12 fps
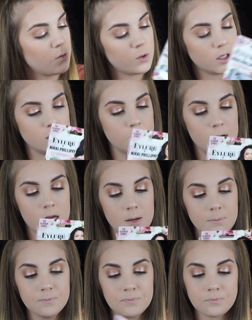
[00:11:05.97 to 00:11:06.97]

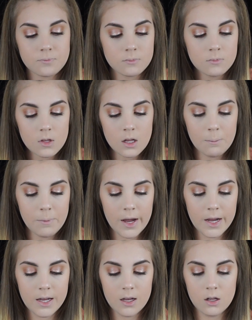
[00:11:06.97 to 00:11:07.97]
Wispy
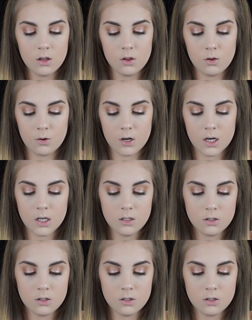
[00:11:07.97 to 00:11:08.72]
by Eylure.